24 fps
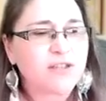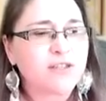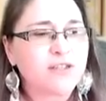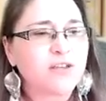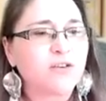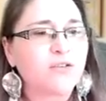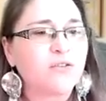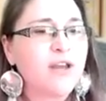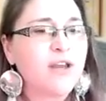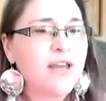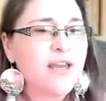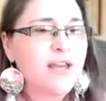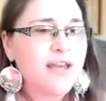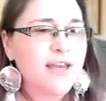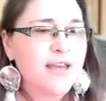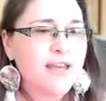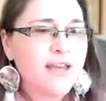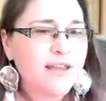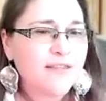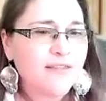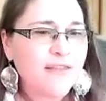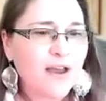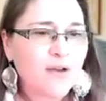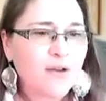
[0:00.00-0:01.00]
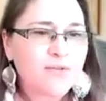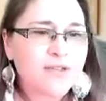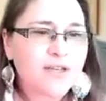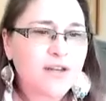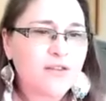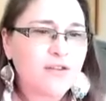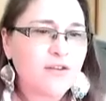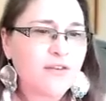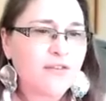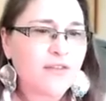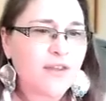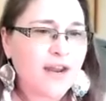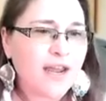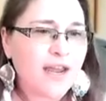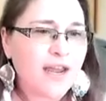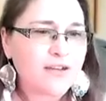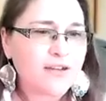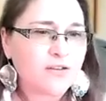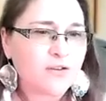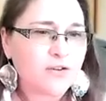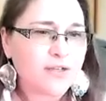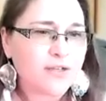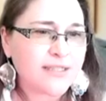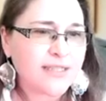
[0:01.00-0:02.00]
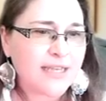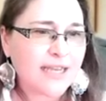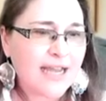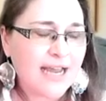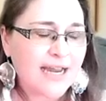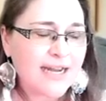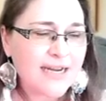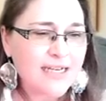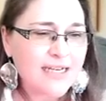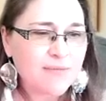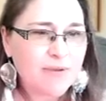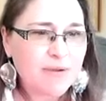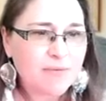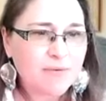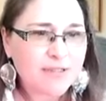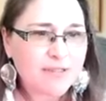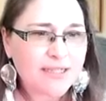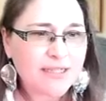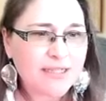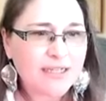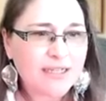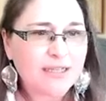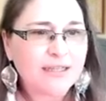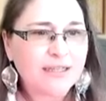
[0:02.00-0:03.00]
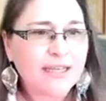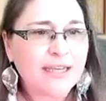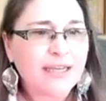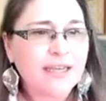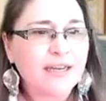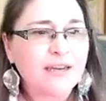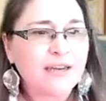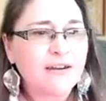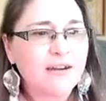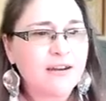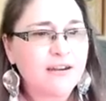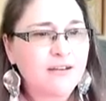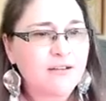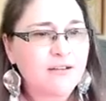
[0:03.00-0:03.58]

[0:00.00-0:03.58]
So that was another thing that I had to learn, is like, I need to be able to glean